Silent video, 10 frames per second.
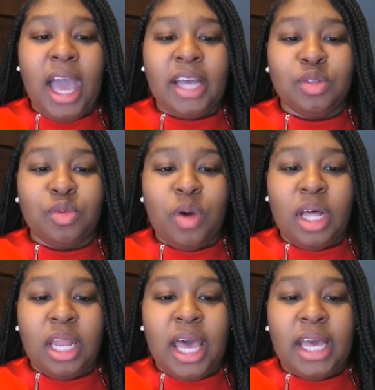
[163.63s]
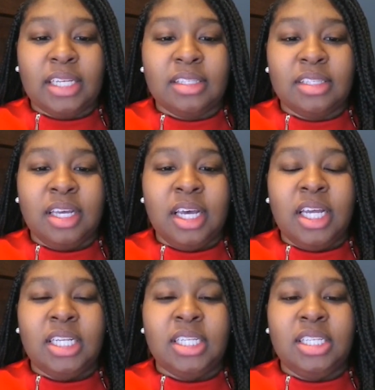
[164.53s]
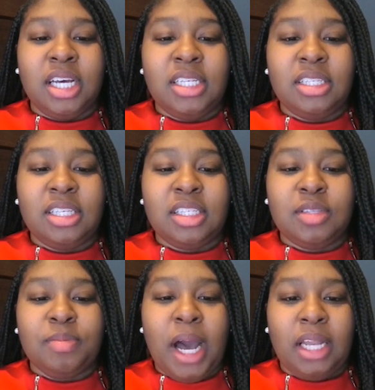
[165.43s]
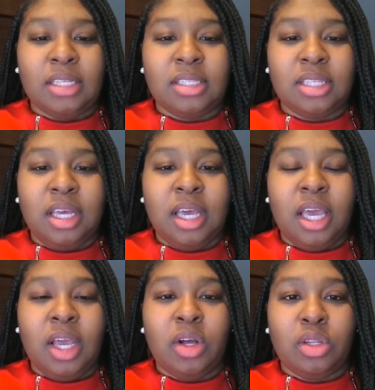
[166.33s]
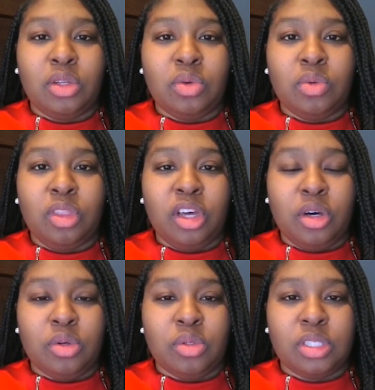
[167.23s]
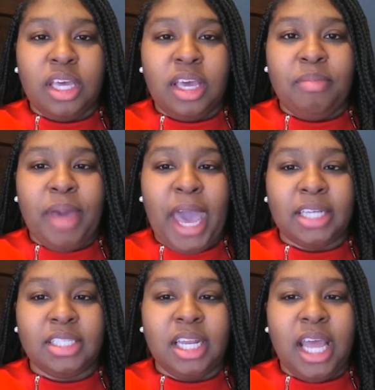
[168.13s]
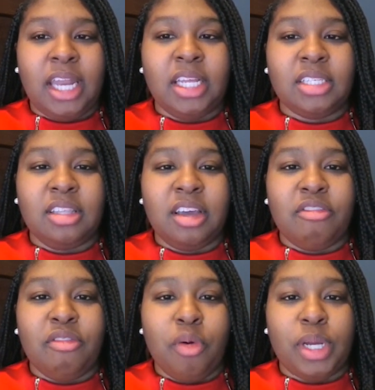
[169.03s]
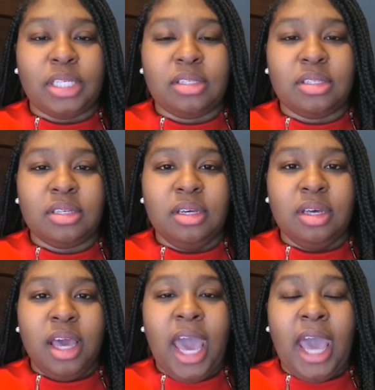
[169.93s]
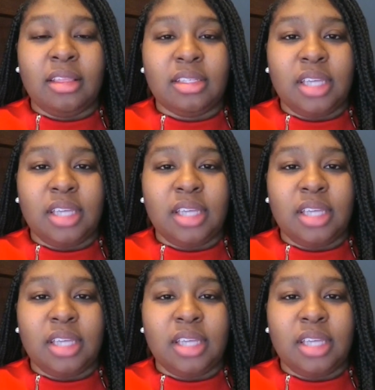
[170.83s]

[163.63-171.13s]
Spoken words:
As well as, does this policy include those impacted, and is their voice at the